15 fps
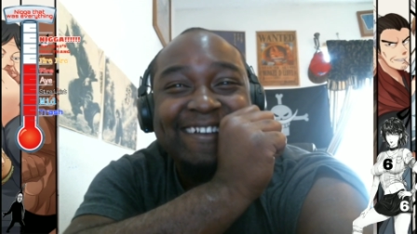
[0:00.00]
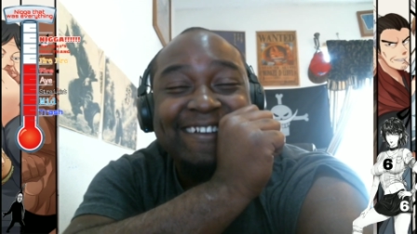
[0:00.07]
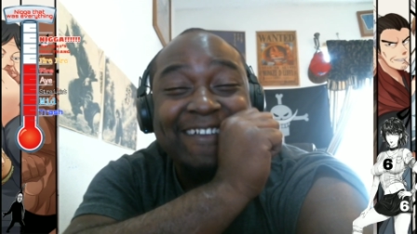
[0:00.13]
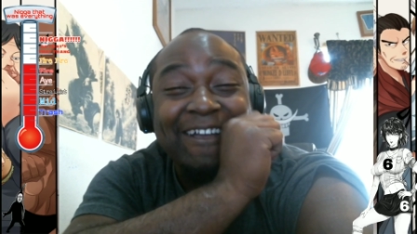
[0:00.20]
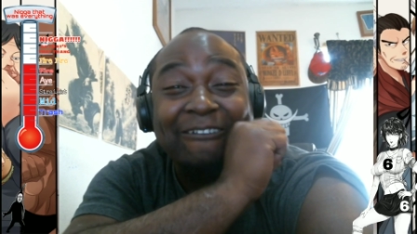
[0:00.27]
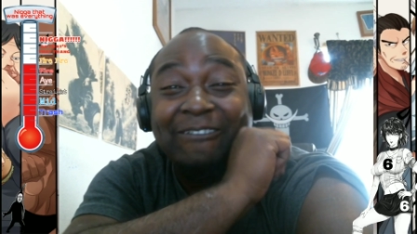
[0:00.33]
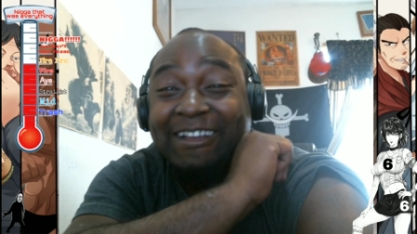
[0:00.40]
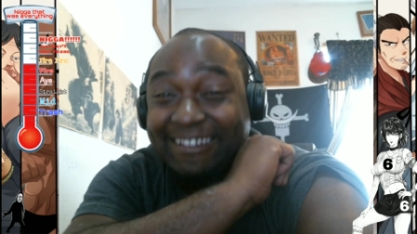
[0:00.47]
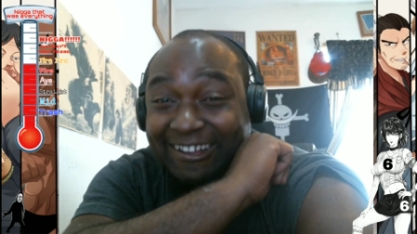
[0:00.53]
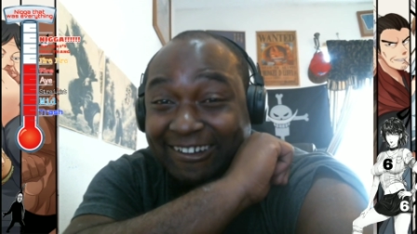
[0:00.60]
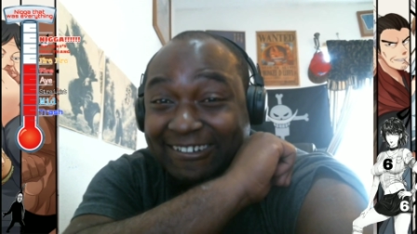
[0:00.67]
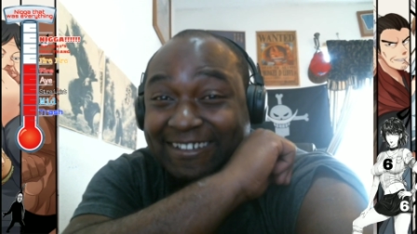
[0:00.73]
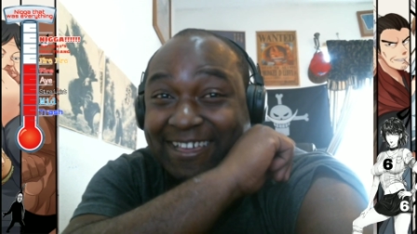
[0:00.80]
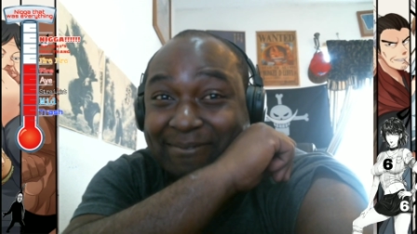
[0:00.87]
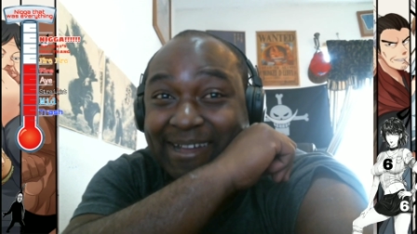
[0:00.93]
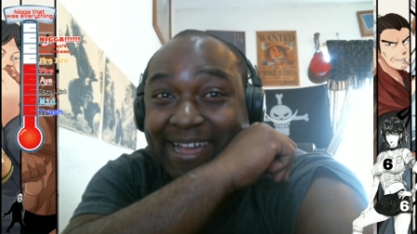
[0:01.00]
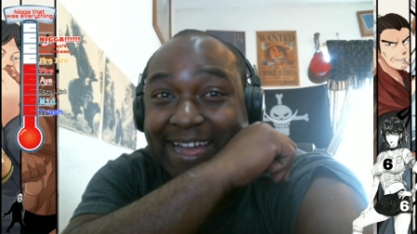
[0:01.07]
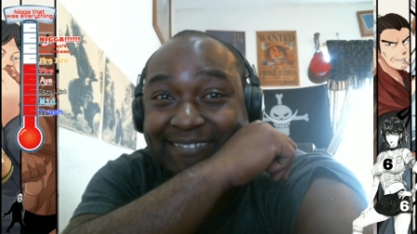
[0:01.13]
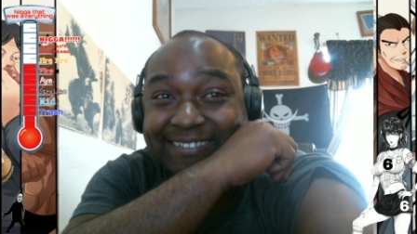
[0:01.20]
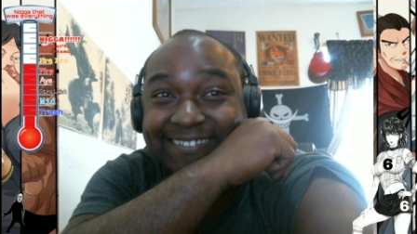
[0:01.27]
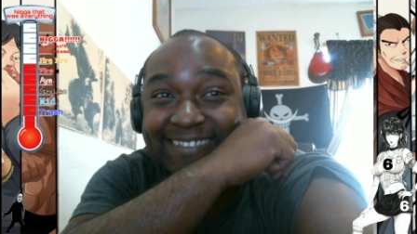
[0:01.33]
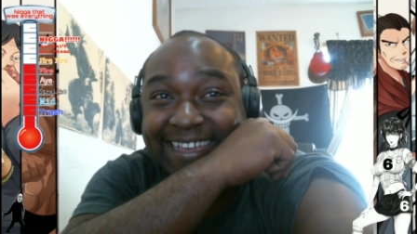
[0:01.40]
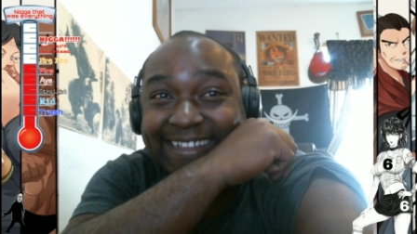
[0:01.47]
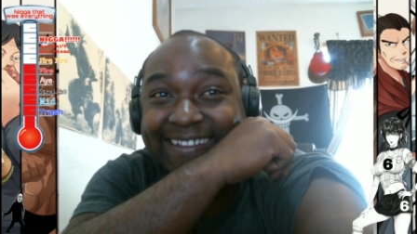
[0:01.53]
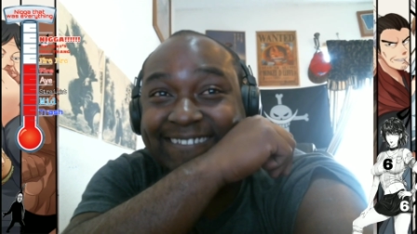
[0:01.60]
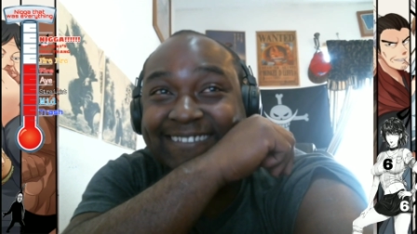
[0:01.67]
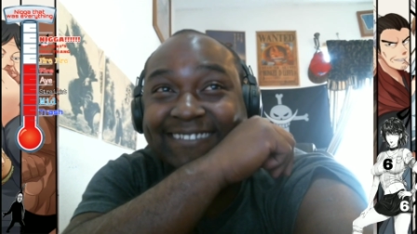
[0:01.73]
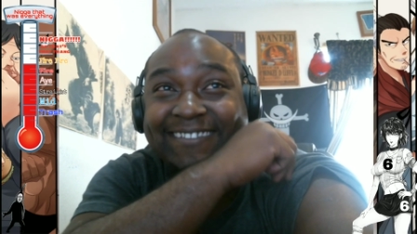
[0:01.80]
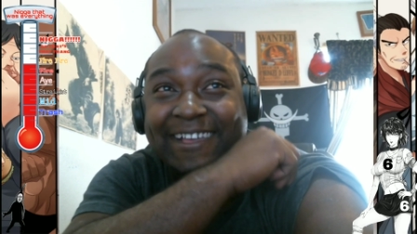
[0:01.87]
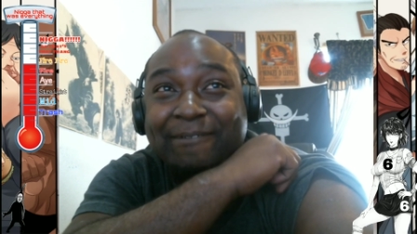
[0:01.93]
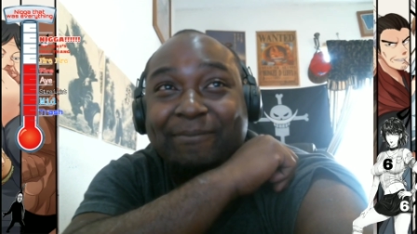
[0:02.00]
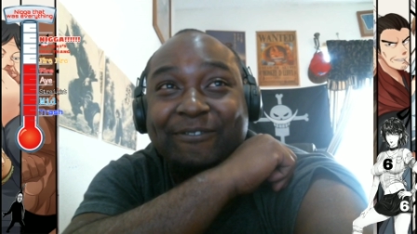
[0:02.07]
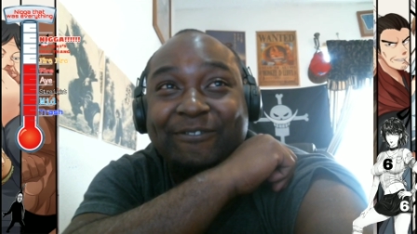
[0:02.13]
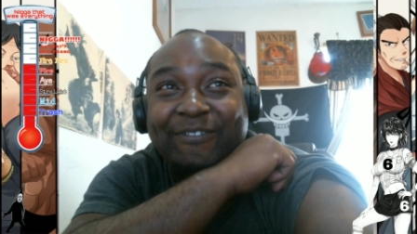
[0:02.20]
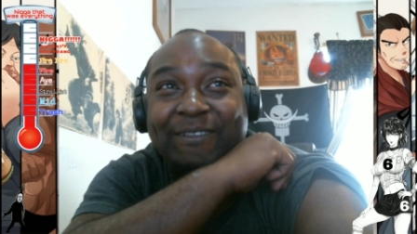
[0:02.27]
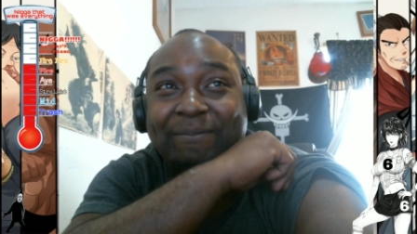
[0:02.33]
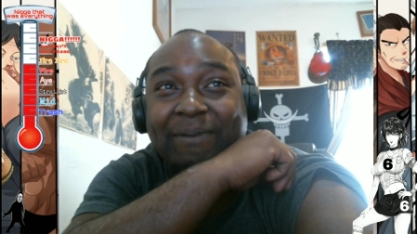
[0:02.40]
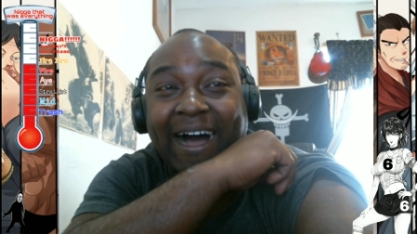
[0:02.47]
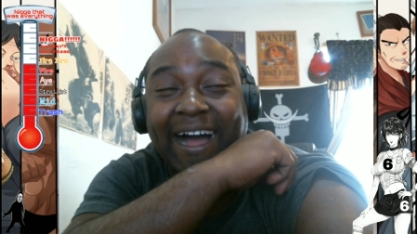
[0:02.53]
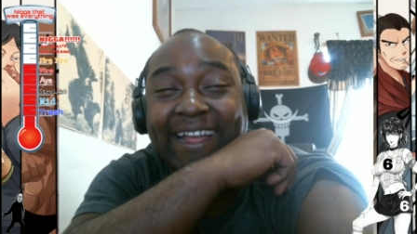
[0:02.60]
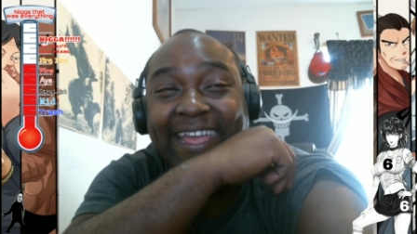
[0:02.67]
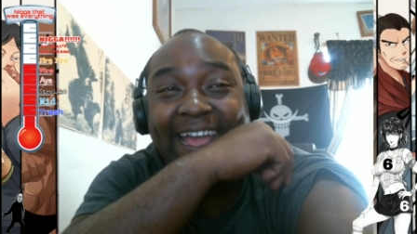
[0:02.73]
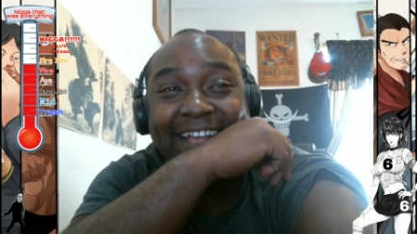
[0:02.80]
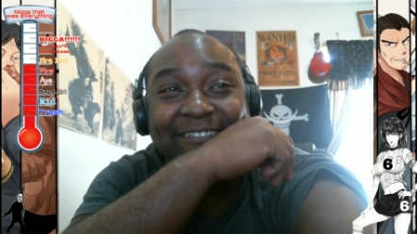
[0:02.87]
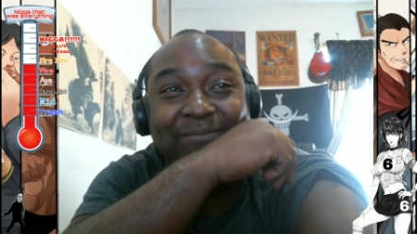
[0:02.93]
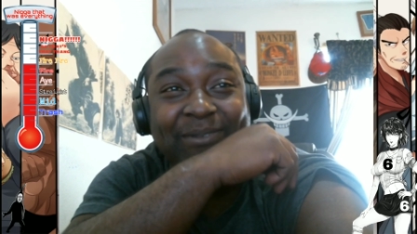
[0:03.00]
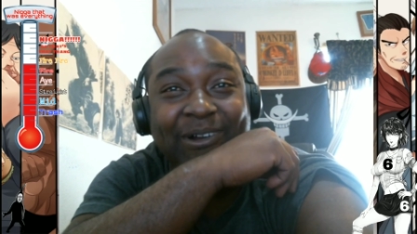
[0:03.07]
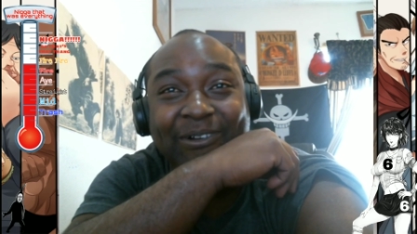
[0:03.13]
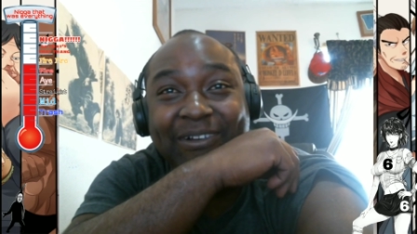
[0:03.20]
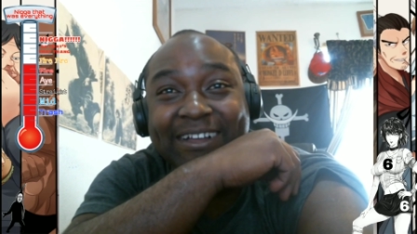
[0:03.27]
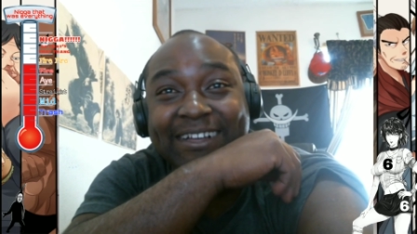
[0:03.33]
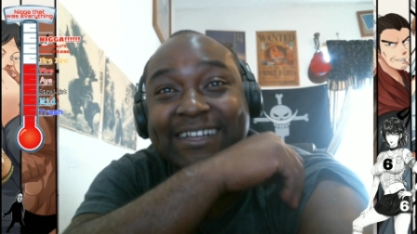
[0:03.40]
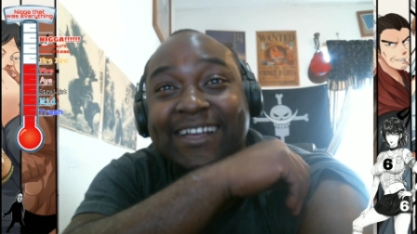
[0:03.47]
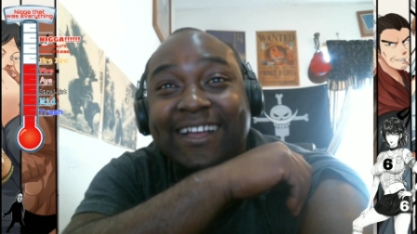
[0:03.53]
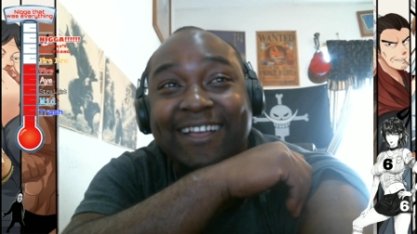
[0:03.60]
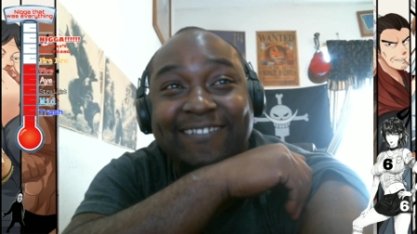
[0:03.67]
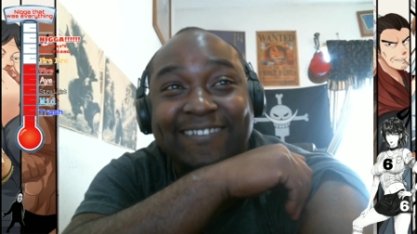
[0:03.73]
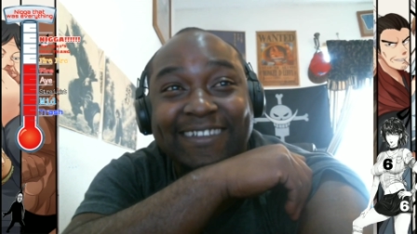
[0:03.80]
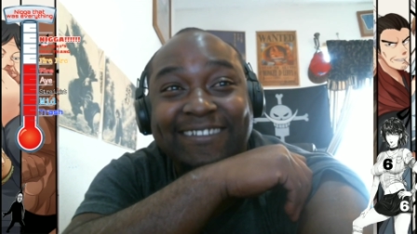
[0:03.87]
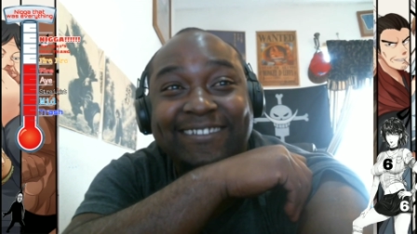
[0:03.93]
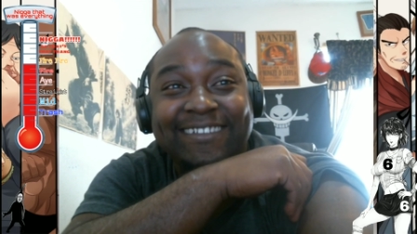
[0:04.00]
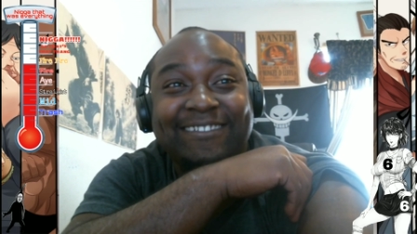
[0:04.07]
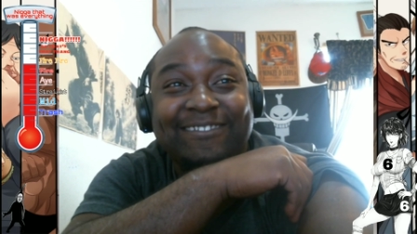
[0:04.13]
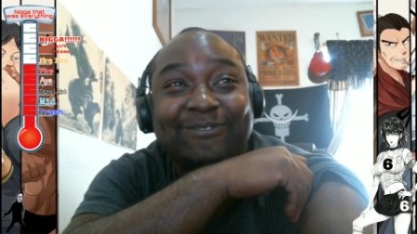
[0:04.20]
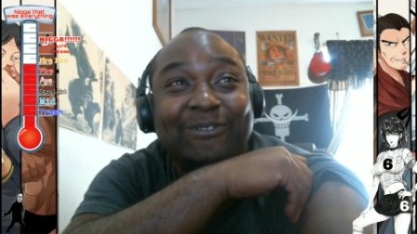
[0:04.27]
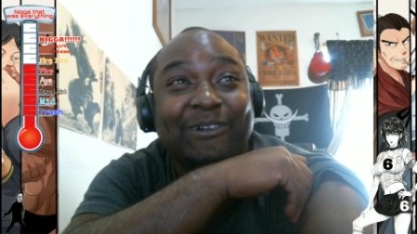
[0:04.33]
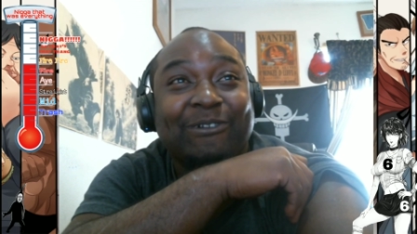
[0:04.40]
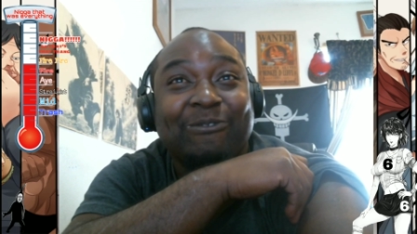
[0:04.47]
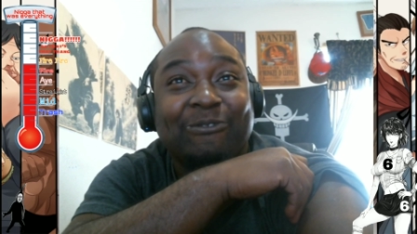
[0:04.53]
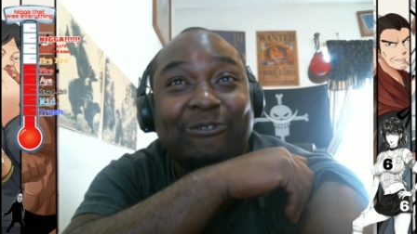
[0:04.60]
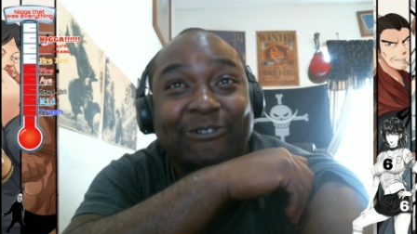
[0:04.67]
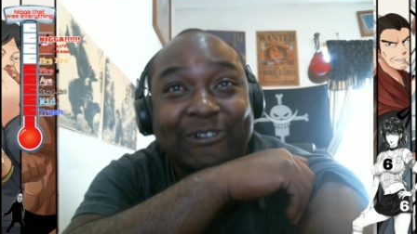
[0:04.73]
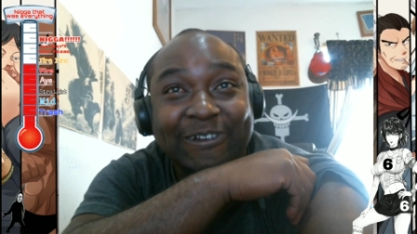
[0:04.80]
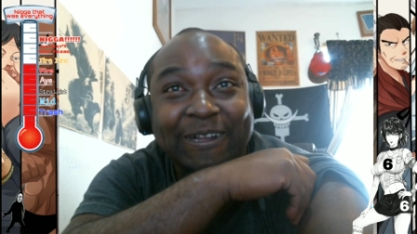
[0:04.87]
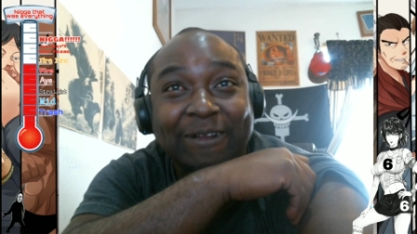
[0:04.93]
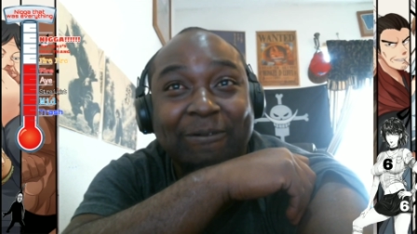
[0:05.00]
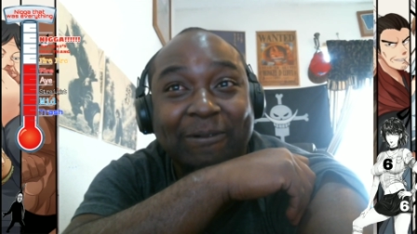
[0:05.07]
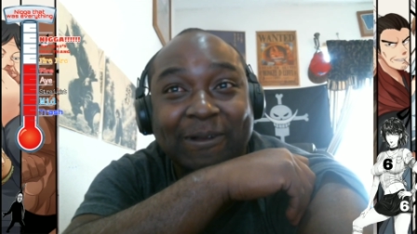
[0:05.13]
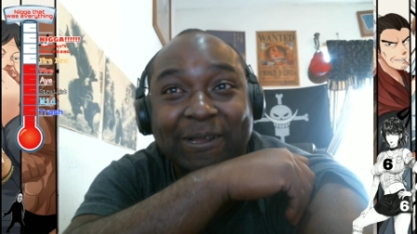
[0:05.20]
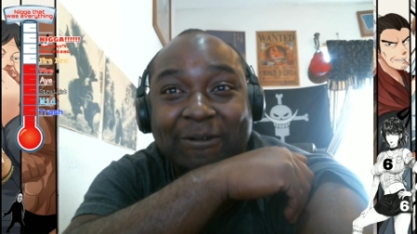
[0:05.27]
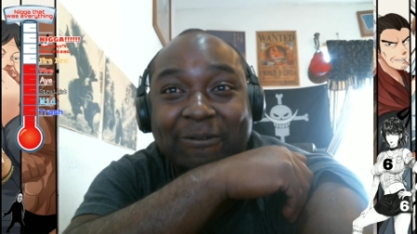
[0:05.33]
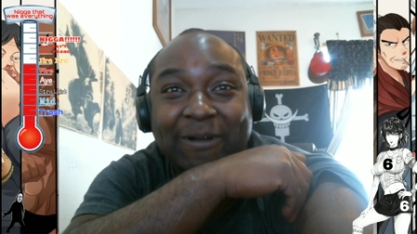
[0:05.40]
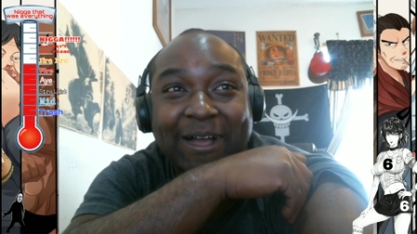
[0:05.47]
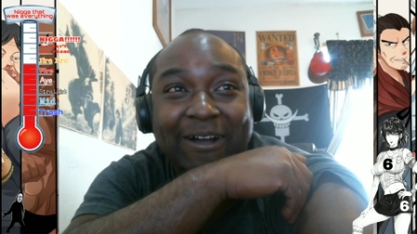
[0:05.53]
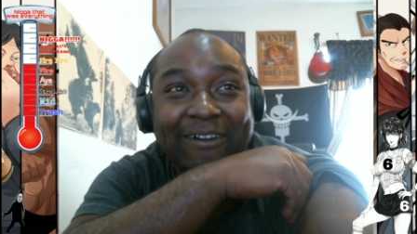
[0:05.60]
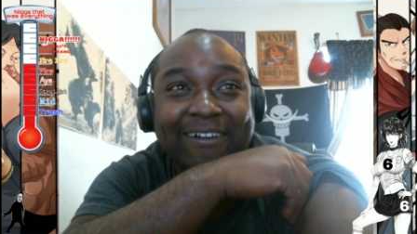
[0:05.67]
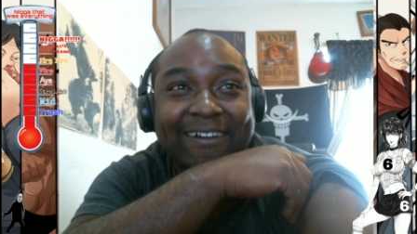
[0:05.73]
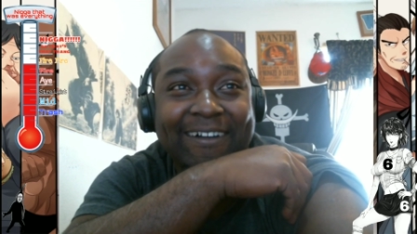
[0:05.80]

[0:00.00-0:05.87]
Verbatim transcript: Yo, we low key might have to take these as templates for the podcast, bro. Because these shits work really, really well.